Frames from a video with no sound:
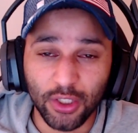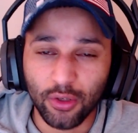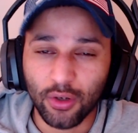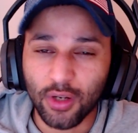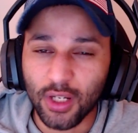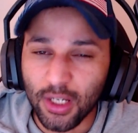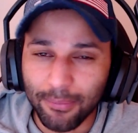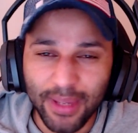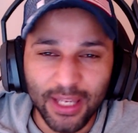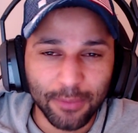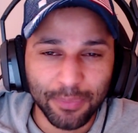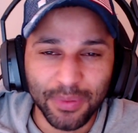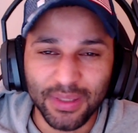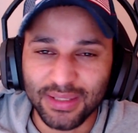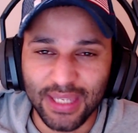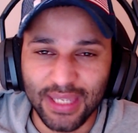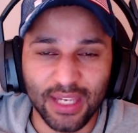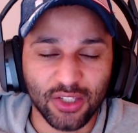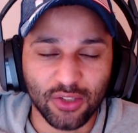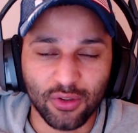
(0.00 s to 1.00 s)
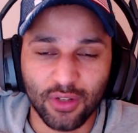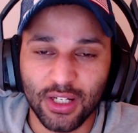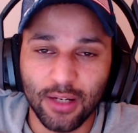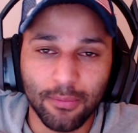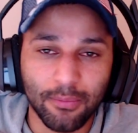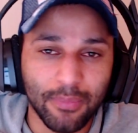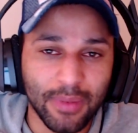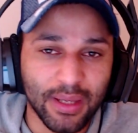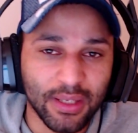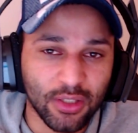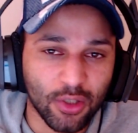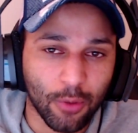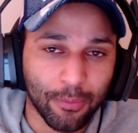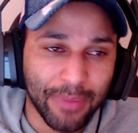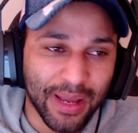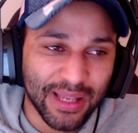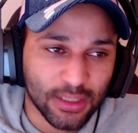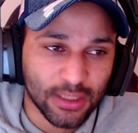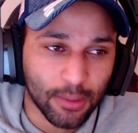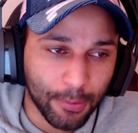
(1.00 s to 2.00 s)
You're gonna make mistakes. You're gonna,
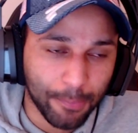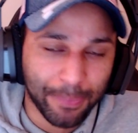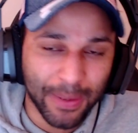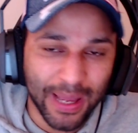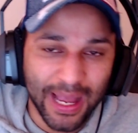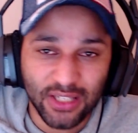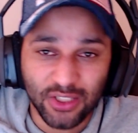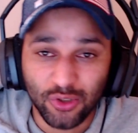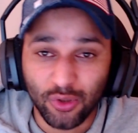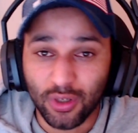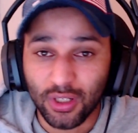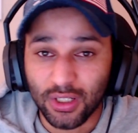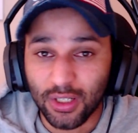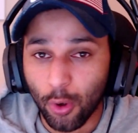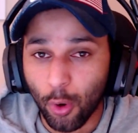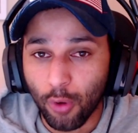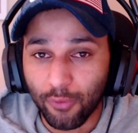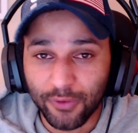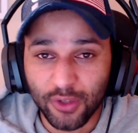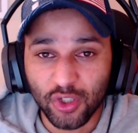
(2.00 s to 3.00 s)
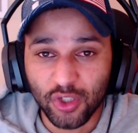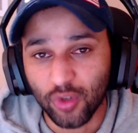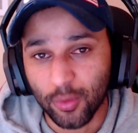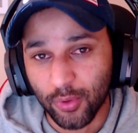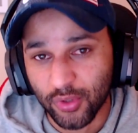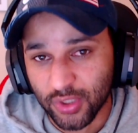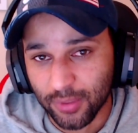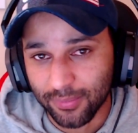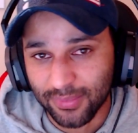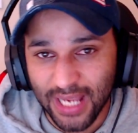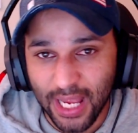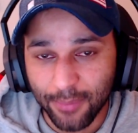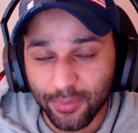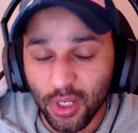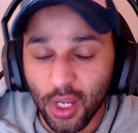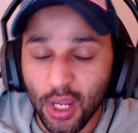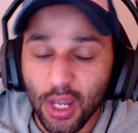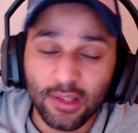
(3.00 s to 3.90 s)
mess up a pass. You're gonna over dribble sometimes.